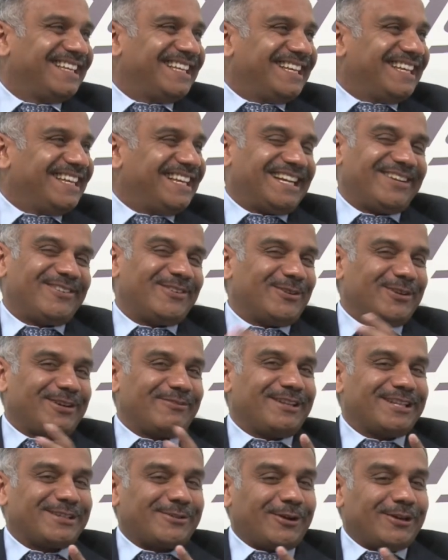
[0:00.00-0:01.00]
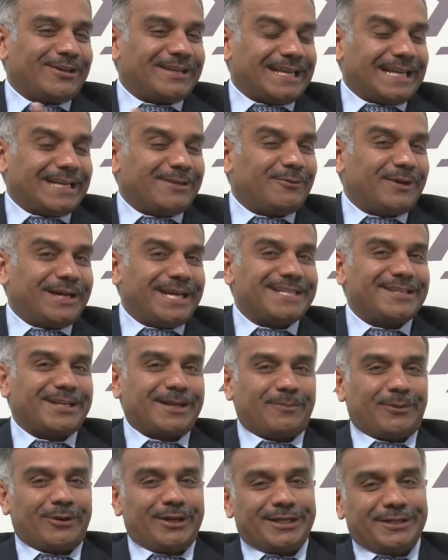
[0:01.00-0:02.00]
I don't know whether to call it advice or a
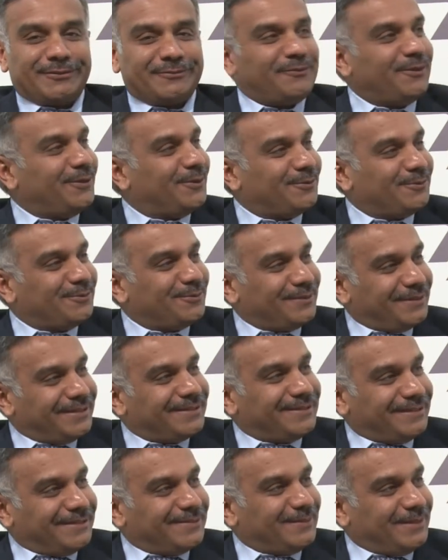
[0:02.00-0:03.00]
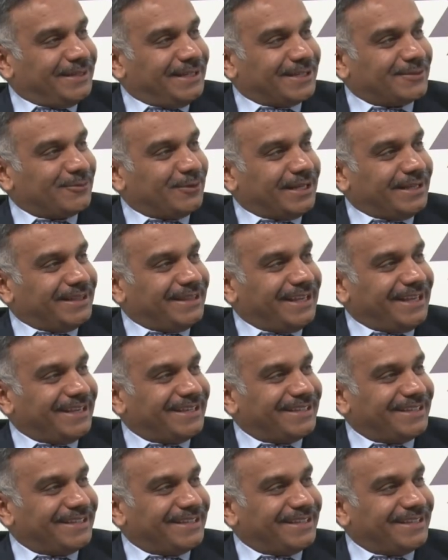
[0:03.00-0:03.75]
point of view, but that's what I think.